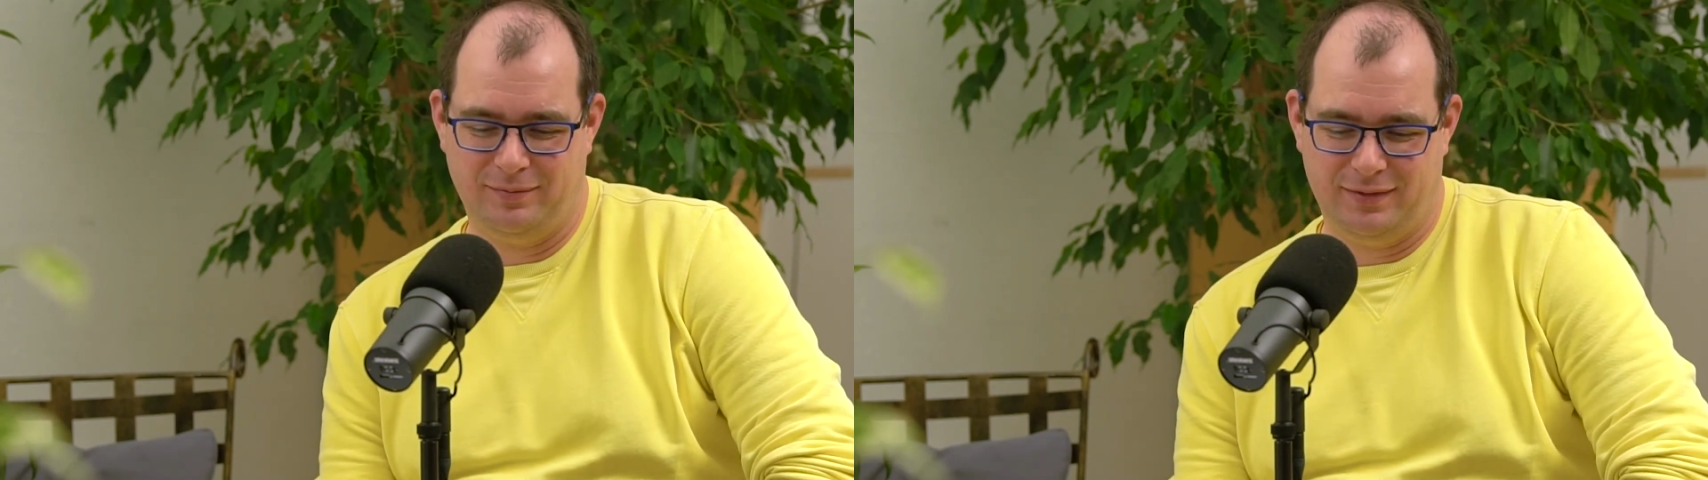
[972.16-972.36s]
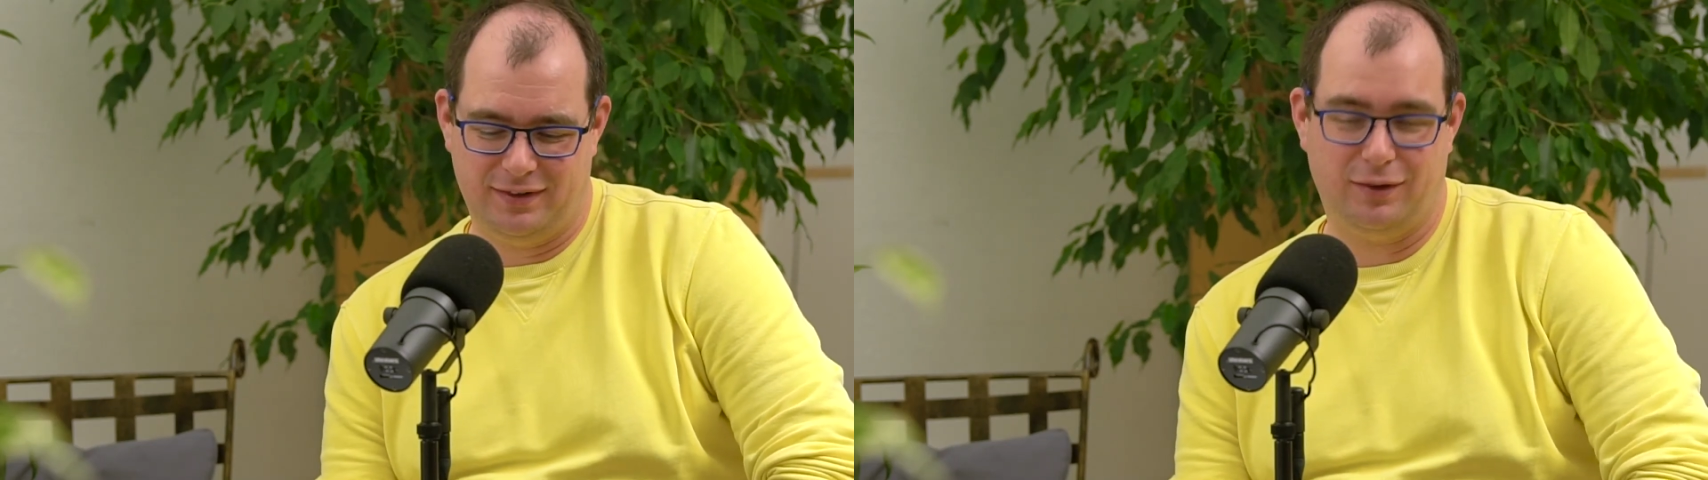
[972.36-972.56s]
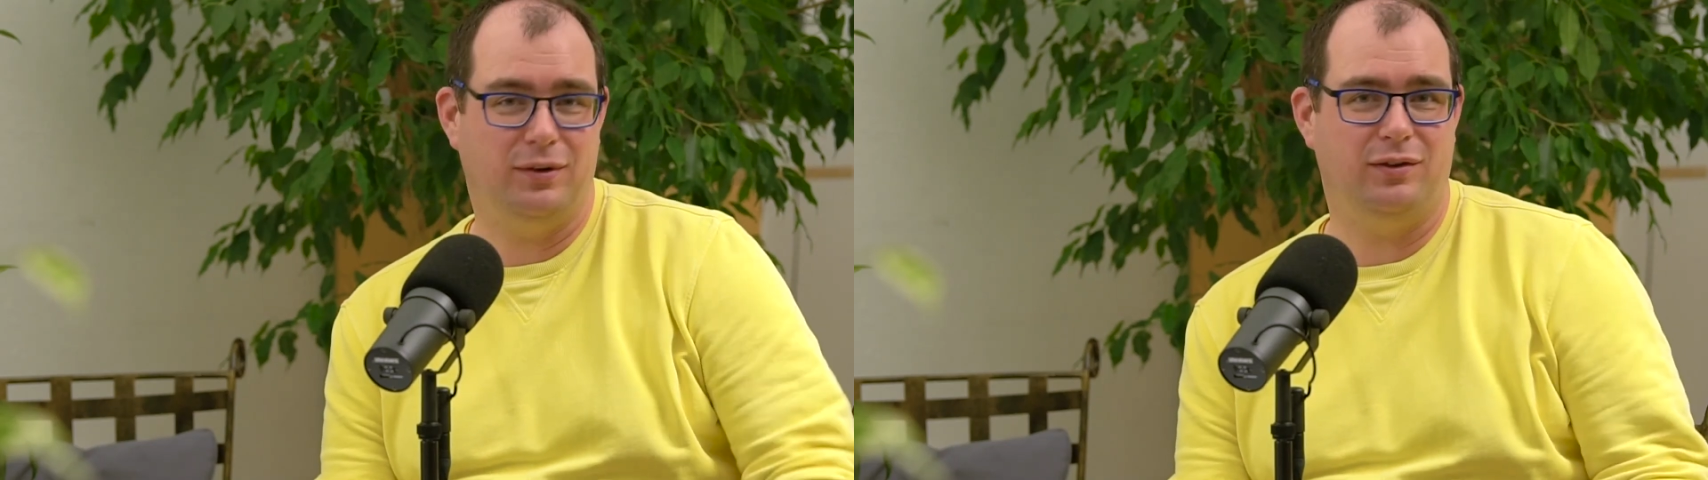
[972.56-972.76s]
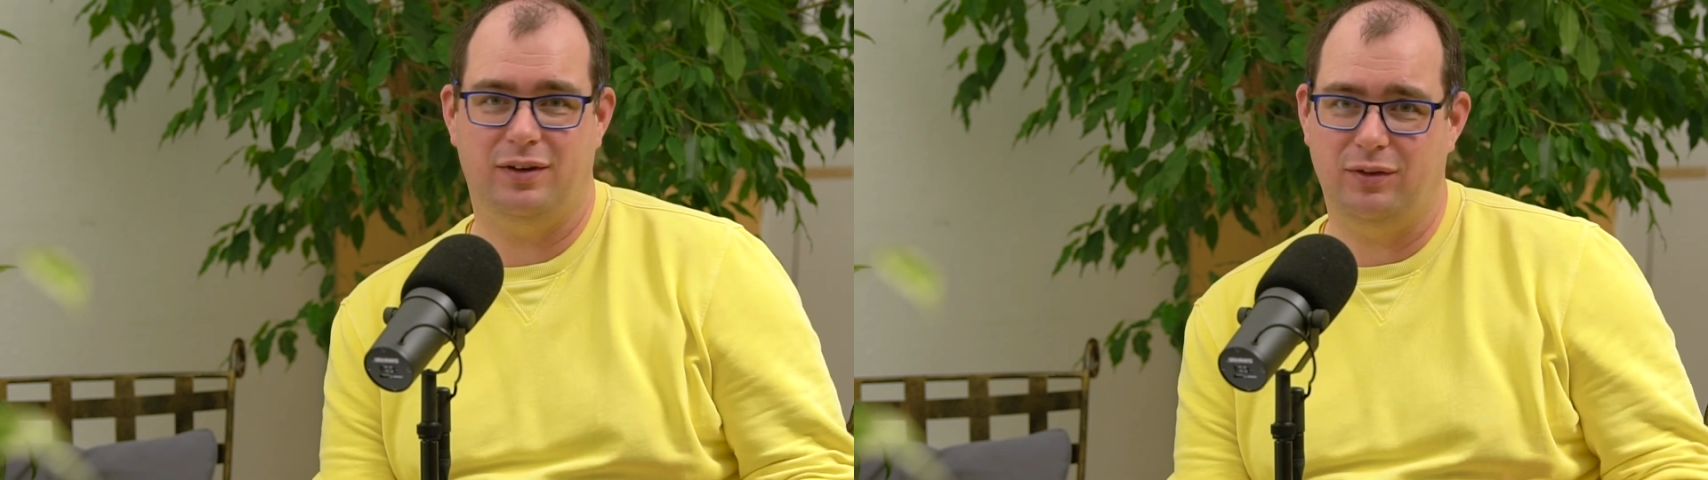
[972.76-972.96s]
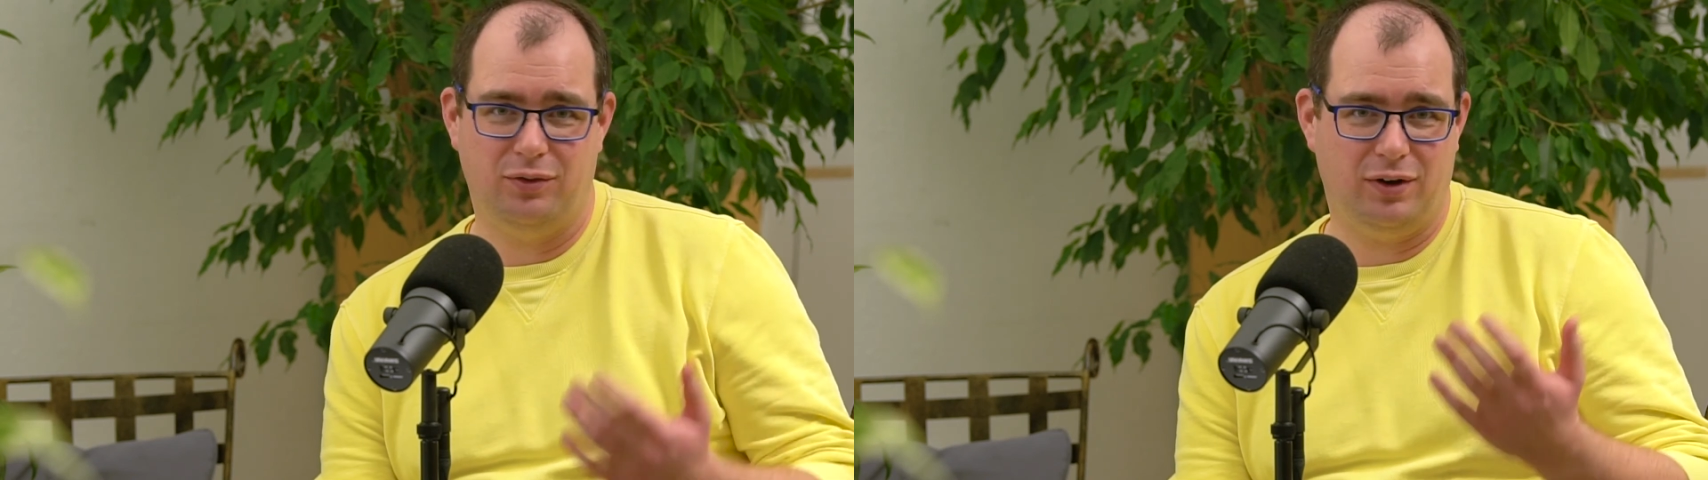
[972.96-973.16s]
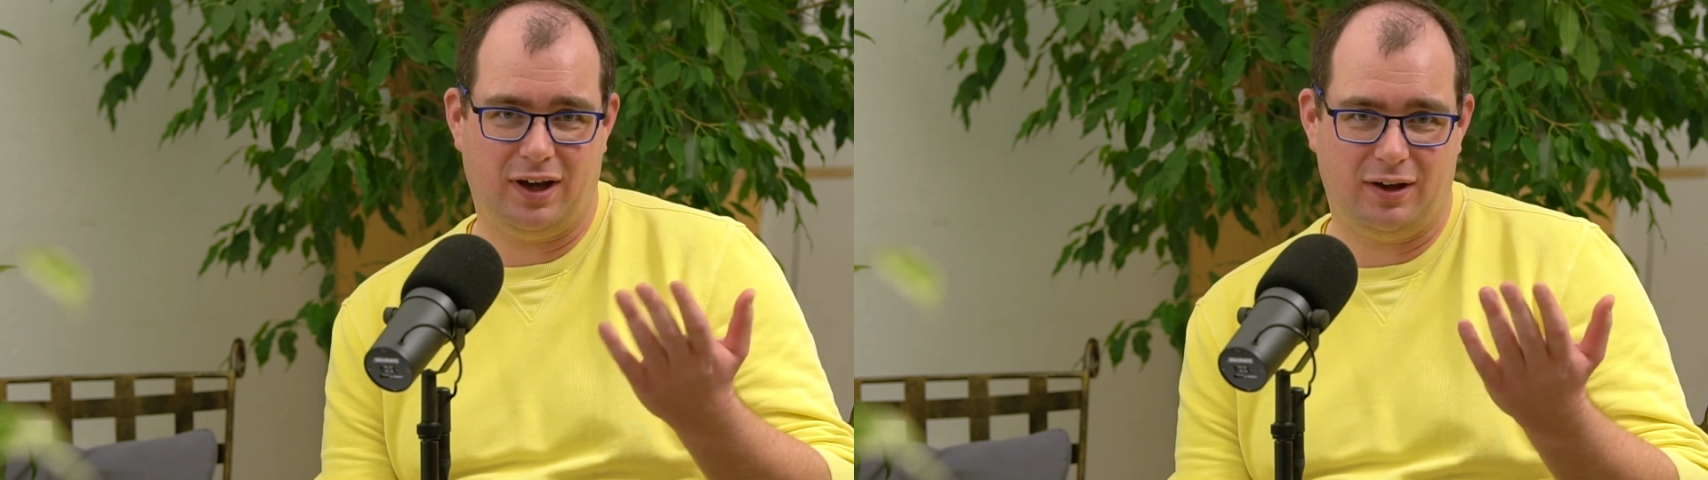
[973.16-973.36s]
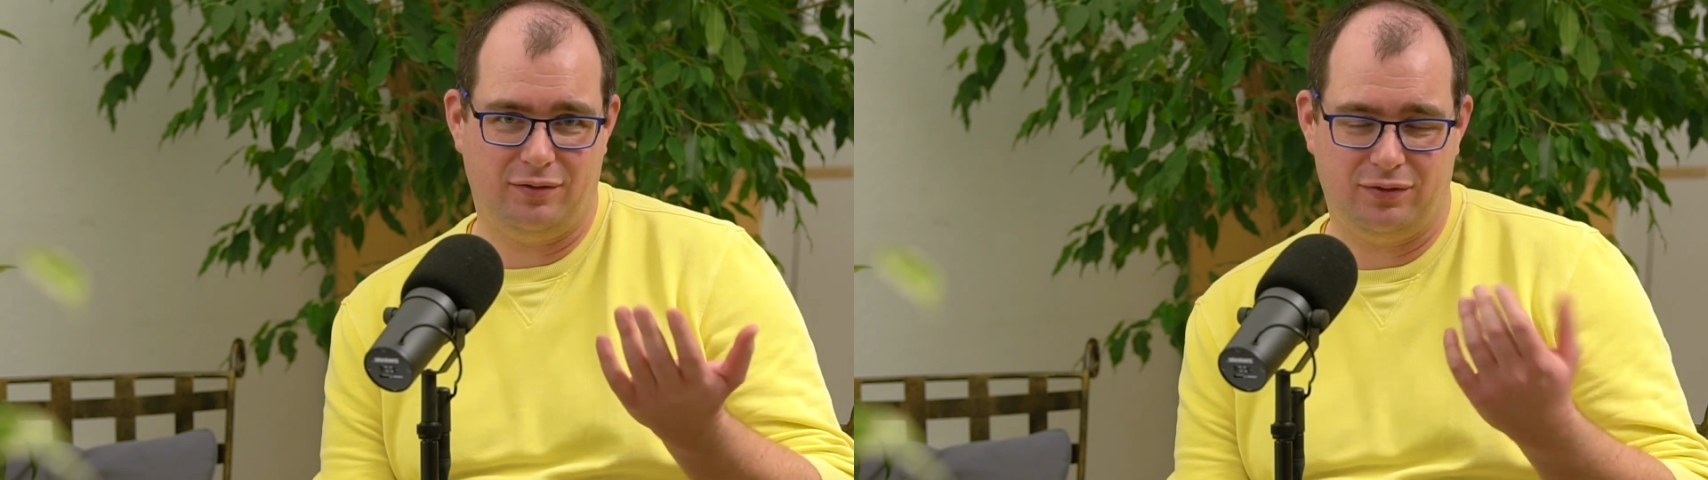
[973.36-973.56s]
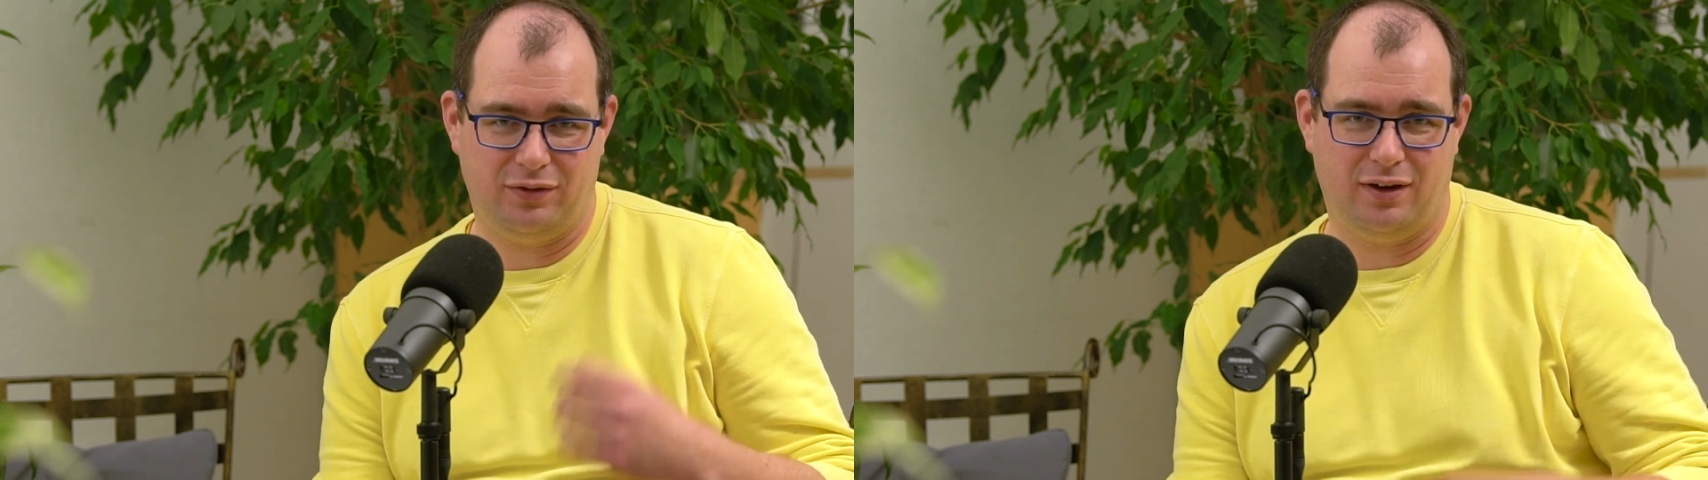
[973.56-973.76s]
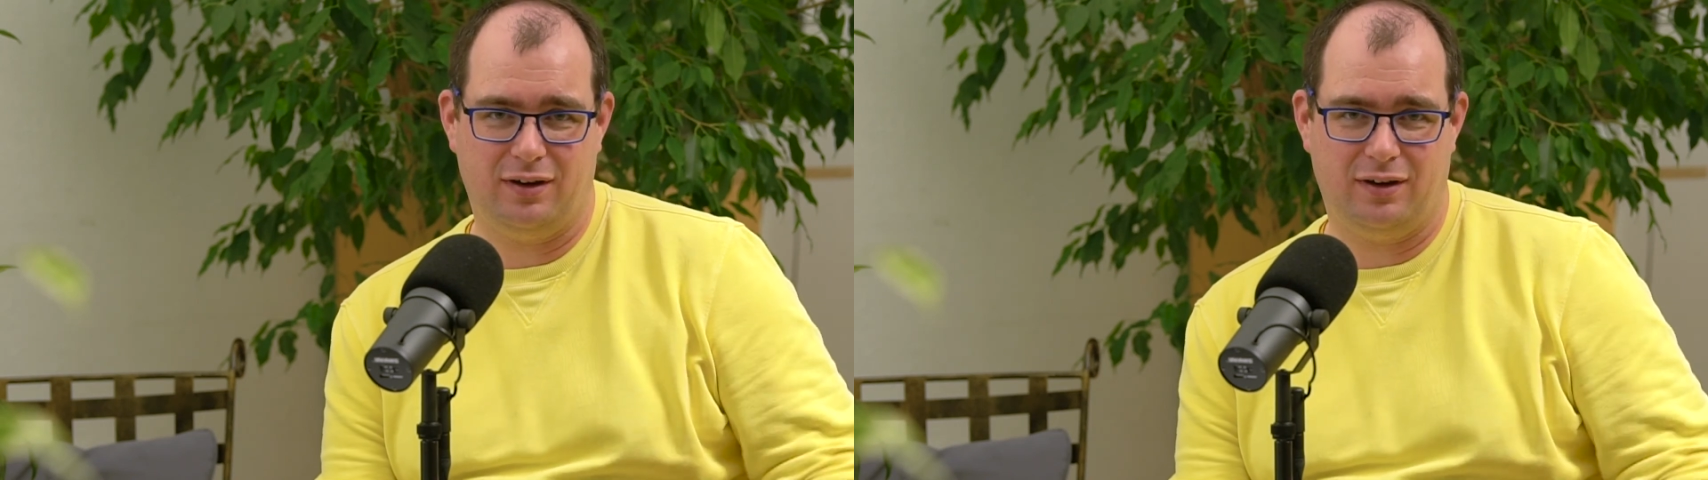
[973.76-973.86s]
So if you have